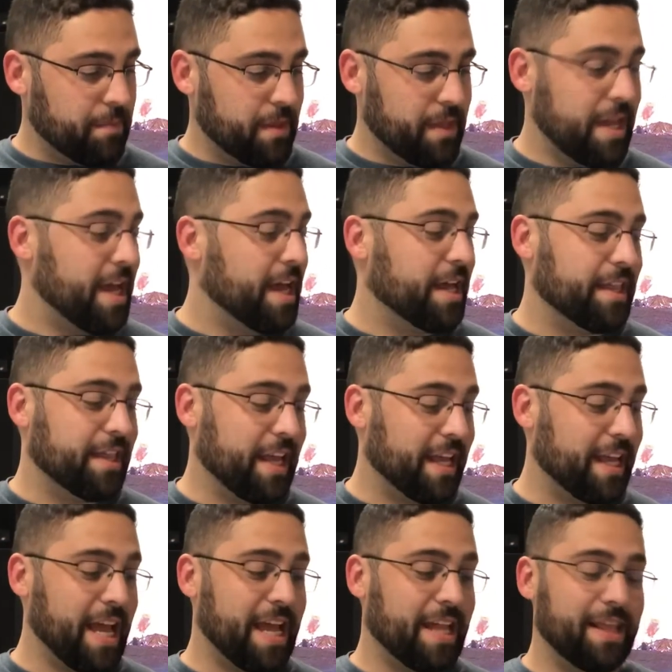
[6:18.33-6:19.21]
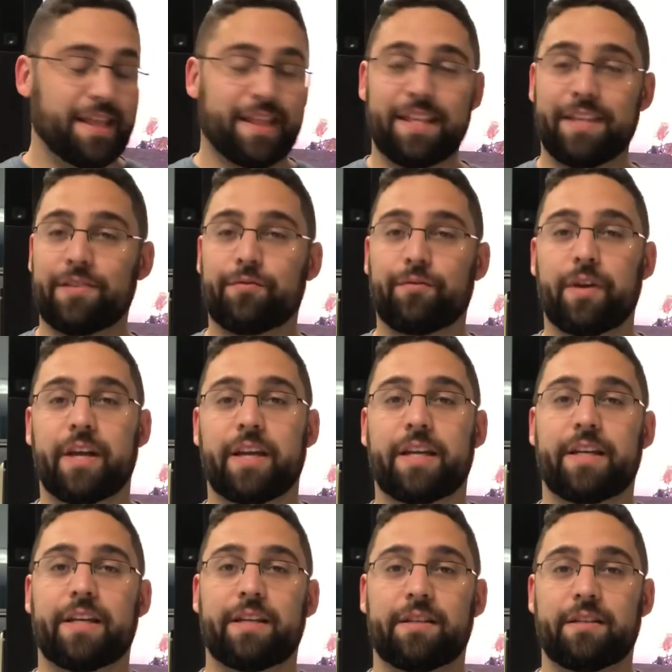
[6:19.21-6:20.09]
yeah, again, this
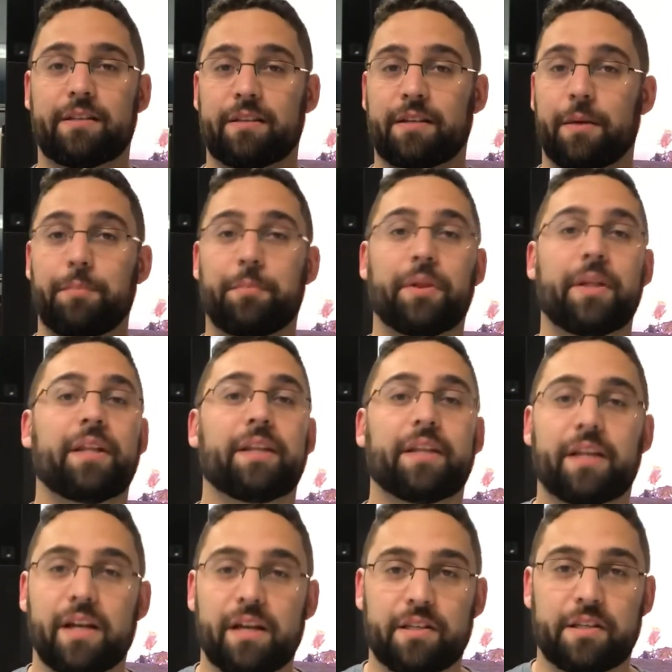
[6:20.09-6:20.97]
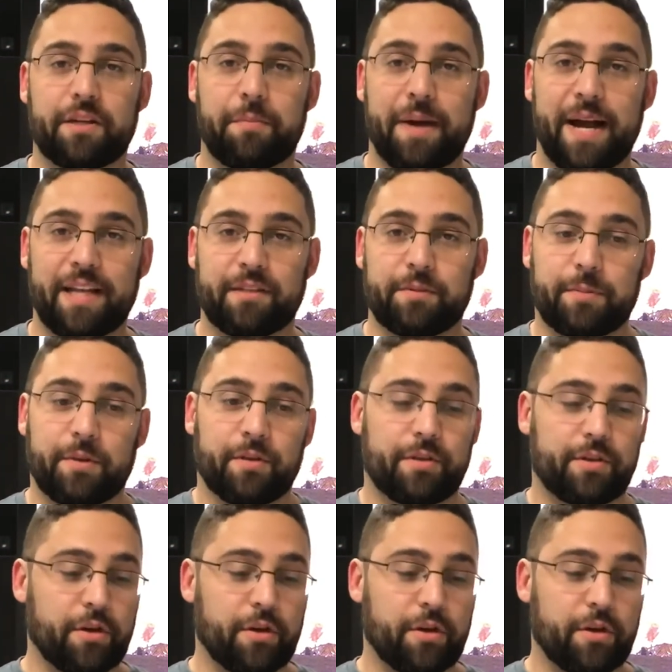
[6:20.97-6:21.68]
rig is completely customizable.